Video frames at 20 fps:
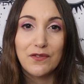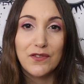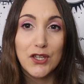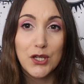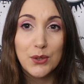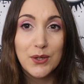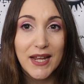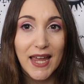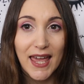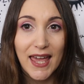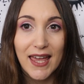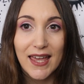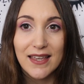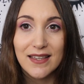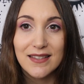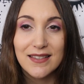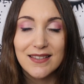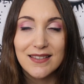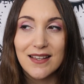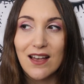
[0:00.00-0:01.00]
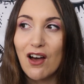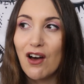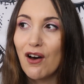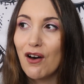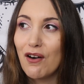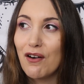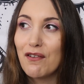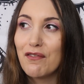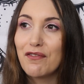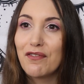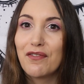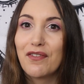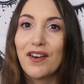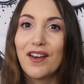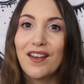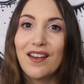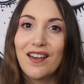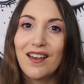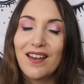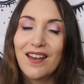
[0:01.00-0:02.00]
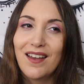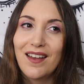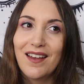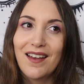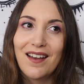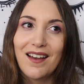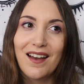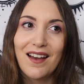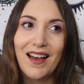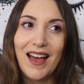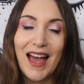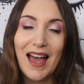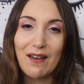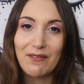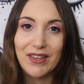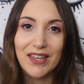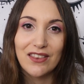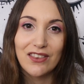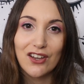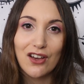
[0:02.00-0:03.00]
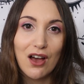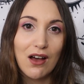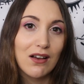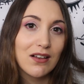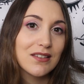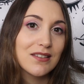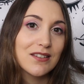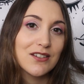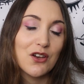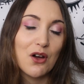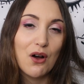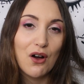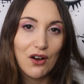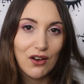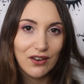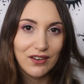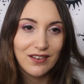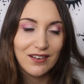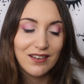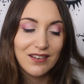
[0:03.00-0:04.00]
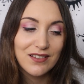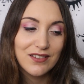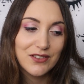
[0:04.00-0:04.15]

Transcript: few days of having the cast on.